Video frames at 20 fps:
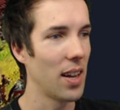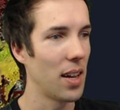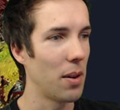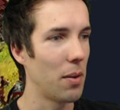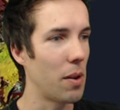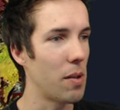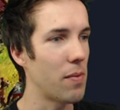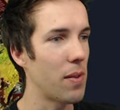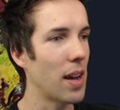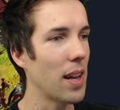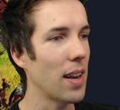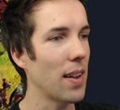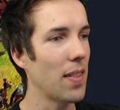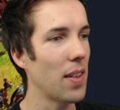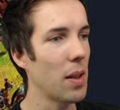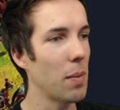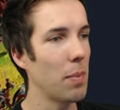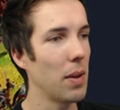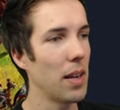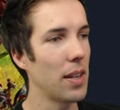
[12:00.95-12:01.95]
We've added
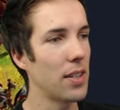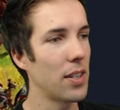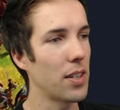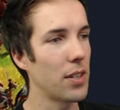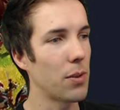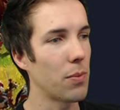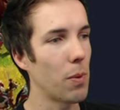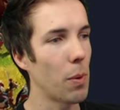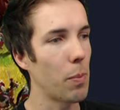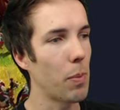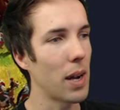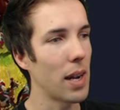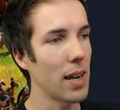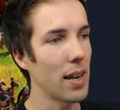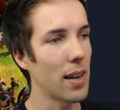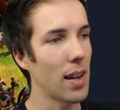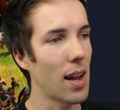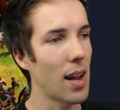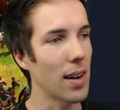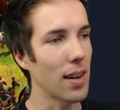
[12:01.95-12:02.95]
the ability to rebind
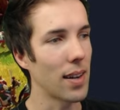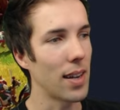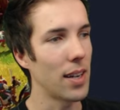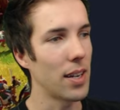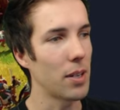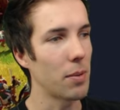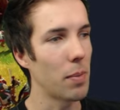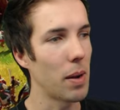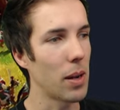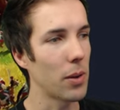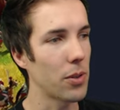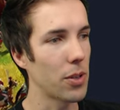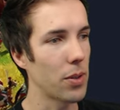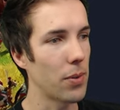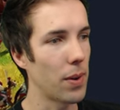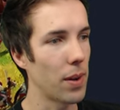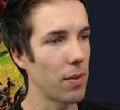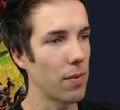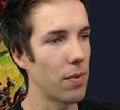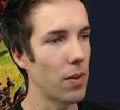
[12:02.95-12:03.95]
hotkeys mounts
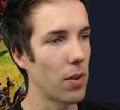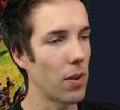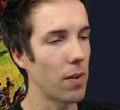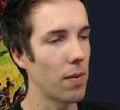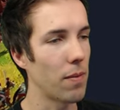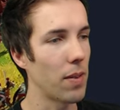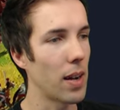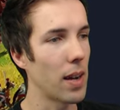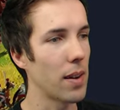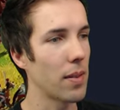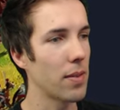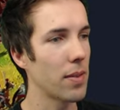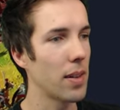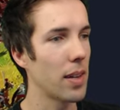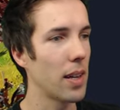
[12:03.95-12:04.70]
three and four and five.